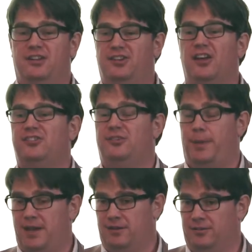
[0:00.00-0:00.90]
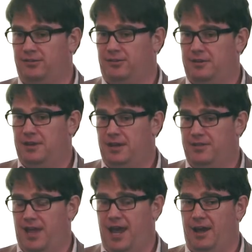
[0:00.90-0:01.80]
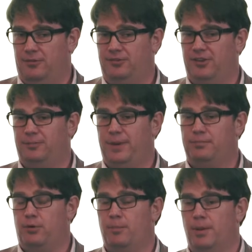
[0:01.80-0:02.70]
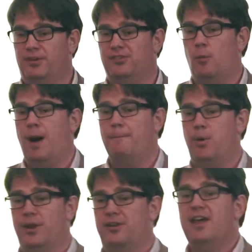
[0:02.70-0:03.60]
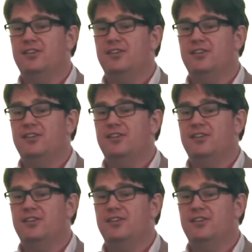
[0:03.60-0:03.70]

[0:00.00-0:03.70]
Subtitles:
dustbins in the house, there's a big problem, because at one point,